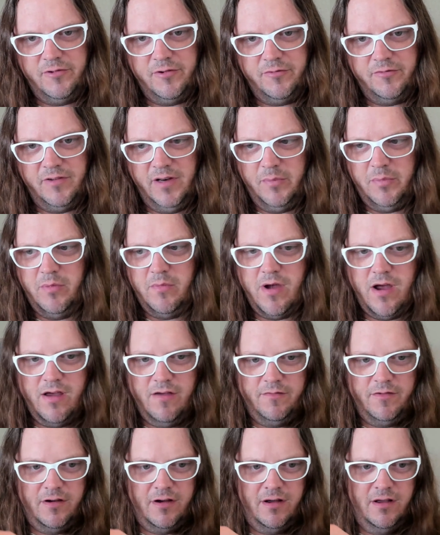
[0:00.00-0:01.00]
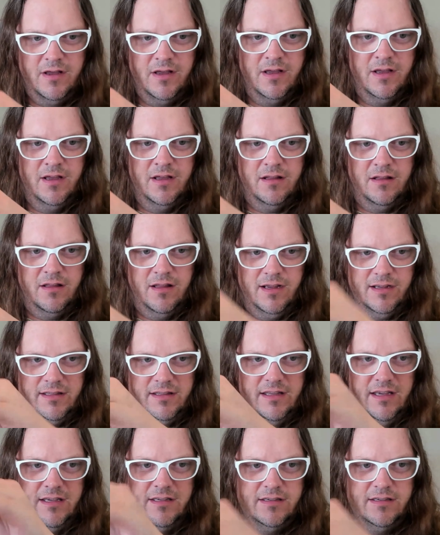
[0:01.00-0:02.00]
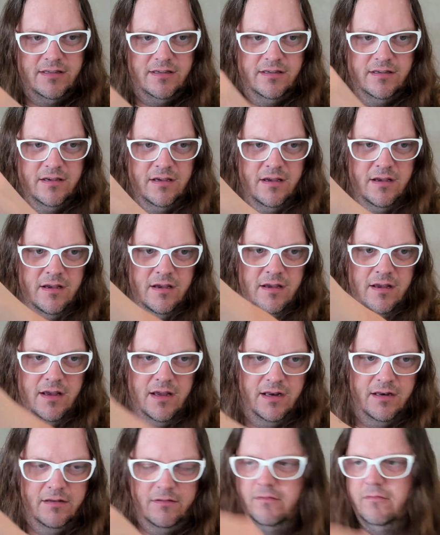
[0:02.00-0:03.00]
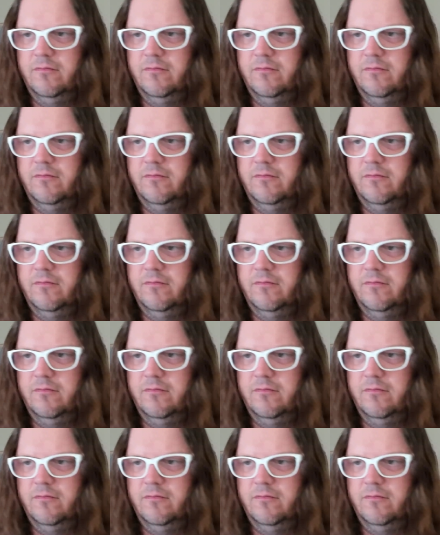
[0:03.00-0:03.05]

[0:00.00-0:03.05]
to flip them over like this, or